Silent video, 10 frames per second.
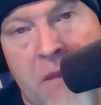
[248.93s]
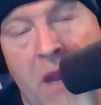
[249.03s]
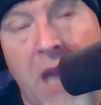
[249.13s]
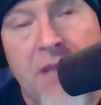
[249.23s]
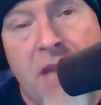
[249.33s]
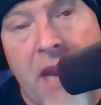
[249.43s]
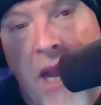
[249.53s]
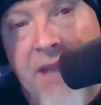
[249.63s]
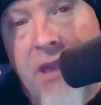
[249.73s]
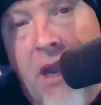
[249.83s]
I'd say
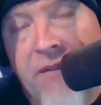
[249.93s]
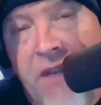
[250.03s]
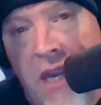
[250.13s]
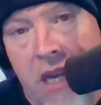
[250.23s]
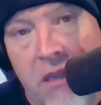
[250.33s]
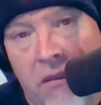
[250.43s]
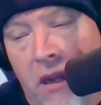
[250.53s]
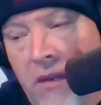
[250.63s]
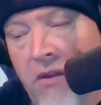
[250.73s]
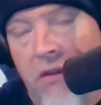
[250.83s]
hats off to you,
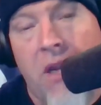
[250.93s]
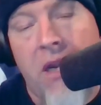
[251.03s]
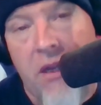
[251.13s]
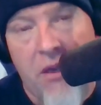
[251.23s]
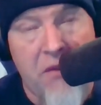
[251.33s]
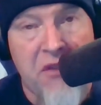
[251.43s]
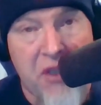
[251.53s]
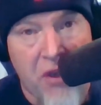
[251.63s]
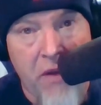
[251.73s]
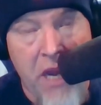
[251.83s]
Elon. Good luck and good
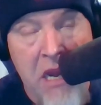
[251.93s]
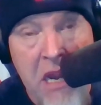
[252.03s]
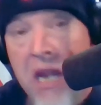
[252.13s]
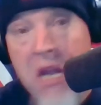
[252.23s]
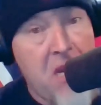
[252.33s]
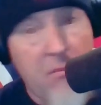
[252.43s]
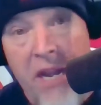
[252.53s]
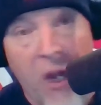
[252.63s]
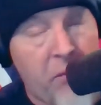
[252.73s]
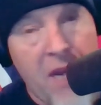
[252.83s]
journey. You
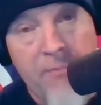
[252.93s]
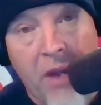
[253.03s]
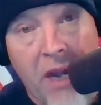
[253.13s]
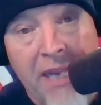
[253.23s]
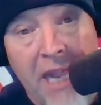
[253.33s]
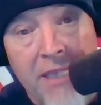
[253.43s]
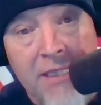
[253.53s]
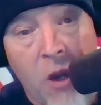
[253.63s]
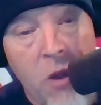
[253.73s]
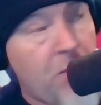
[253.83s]
might help my
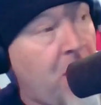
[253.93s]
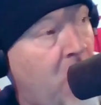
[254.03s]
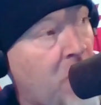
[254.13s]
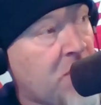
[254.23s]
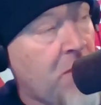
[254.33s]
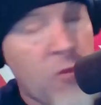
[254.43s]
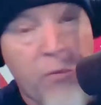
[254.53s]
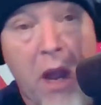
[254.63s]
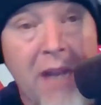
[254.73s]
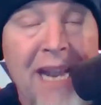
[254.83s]
podcast out. You might help some other
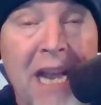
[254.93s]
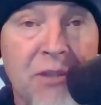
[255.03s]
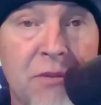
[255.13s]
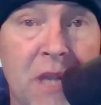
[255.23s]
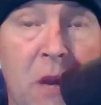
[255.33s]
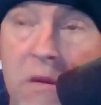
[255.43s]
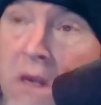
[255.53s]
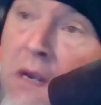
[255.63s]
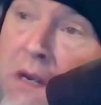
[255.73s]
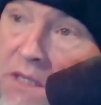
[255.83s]
podcasters out,
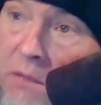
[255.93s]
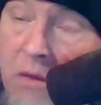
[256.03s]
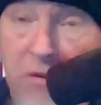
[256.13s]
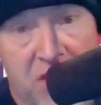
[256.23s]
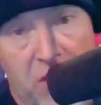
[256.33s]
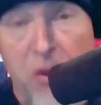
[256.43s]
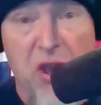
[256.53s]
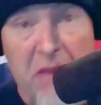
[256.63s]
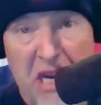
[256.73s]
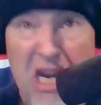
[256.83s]
some other
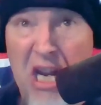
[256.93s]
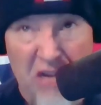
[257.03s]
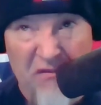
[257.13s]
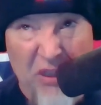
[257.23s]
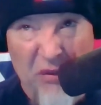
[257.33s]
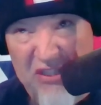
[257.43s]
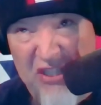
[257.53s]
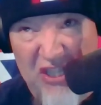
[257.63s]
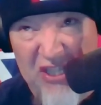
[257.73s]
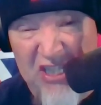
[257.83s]
social media
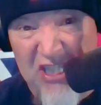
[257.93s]
influencers